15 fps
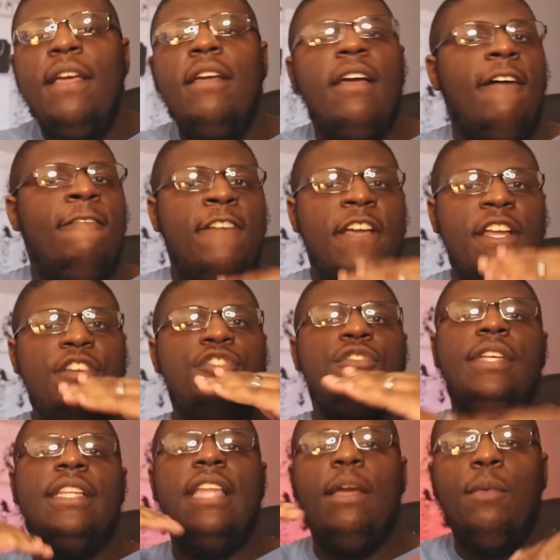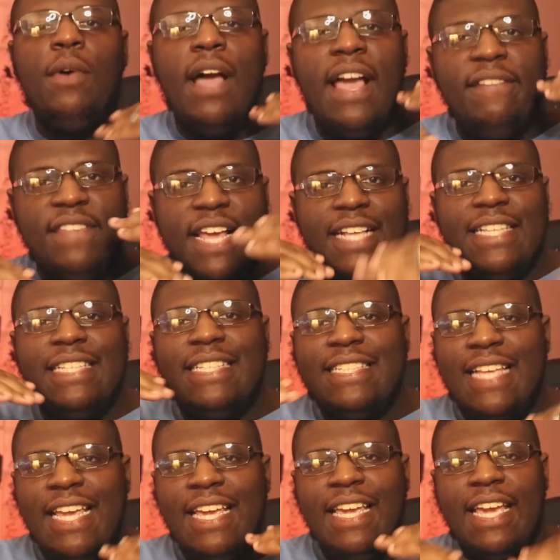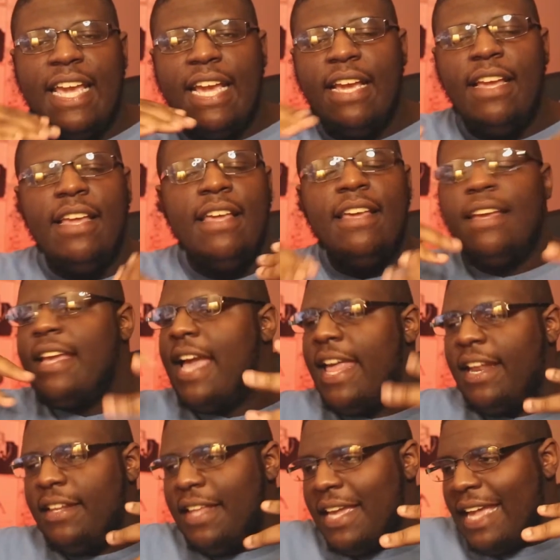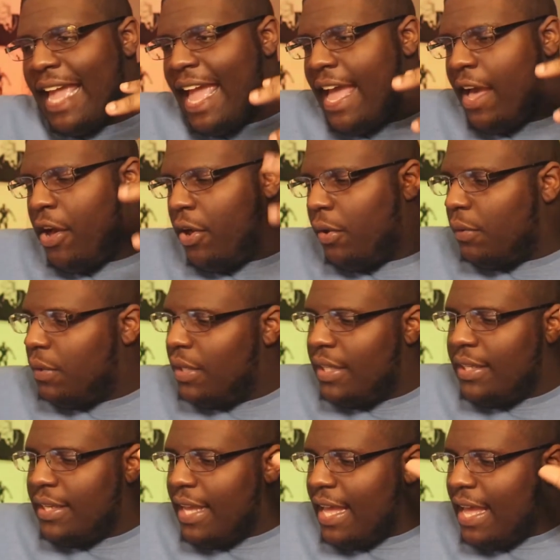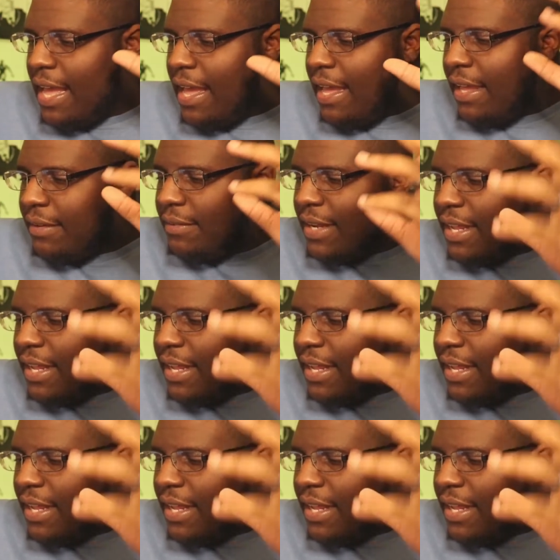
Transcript: Eventually, they will have that syncing, kind of like how uh,